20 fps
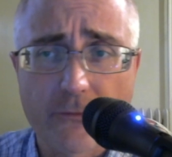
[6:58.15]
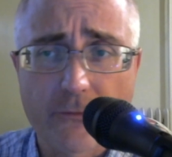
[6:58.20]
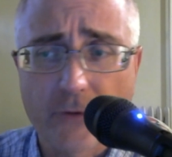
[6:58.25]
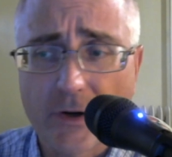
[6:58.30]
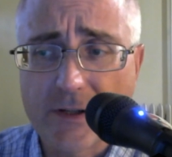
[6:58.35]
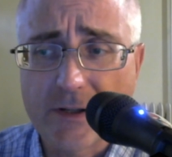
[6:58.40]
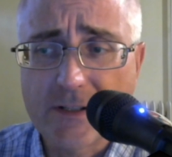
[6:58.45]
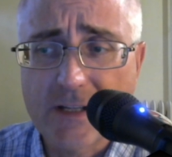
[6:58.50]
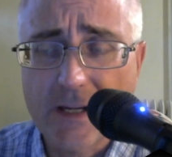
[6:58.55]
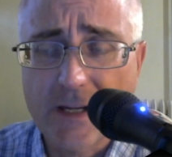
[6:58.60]

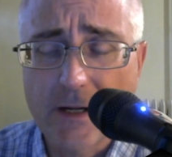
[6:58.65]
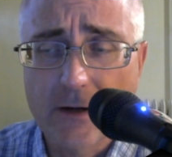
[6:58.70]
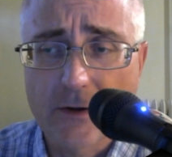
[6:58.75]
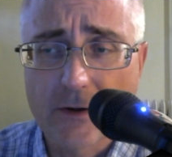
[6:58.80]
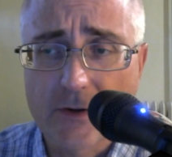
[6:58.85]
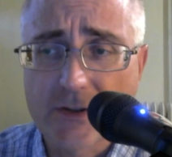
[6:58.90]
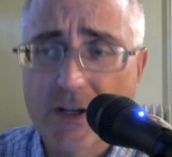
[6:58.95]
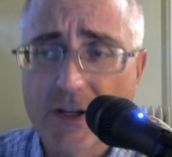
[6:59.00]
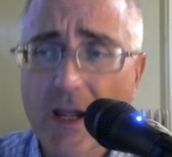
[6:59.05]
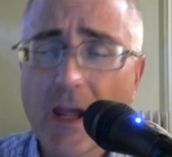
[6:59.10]

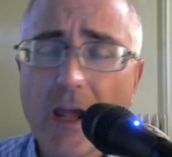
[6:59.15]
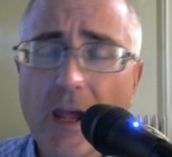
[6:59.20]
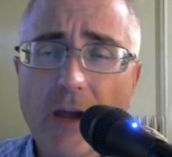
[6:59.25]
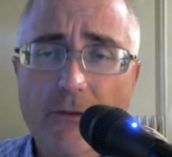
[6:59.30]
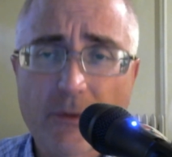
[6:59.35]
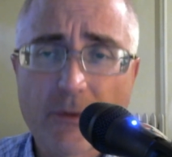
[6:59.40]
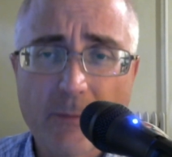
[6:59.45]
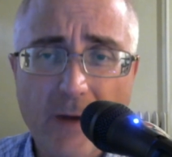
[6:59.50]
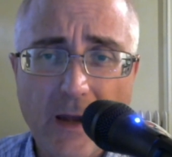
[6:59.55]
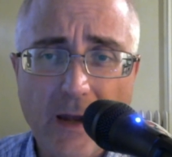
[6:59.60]
Frontiers,
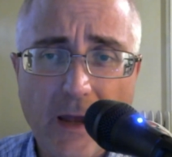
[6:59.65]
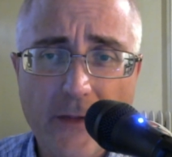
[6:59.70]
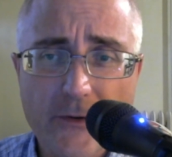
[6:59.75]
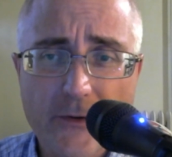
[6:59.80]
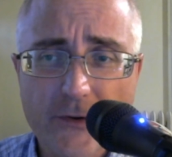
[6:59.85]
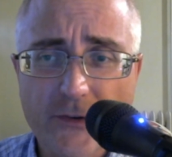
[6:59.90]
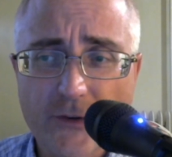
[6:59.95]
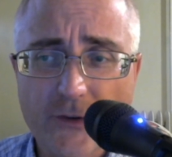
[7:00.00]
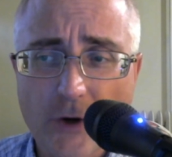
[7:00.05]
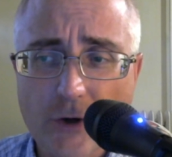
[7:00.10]
from my other
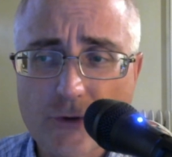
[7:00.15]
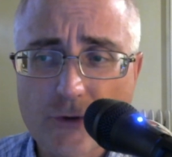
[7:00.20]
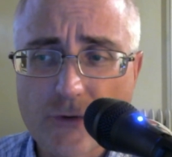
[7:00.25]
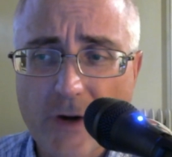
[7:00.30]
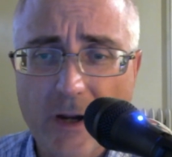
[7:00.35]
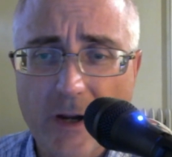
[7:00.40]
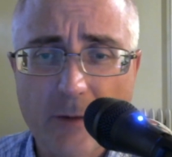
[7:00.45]
Star Trek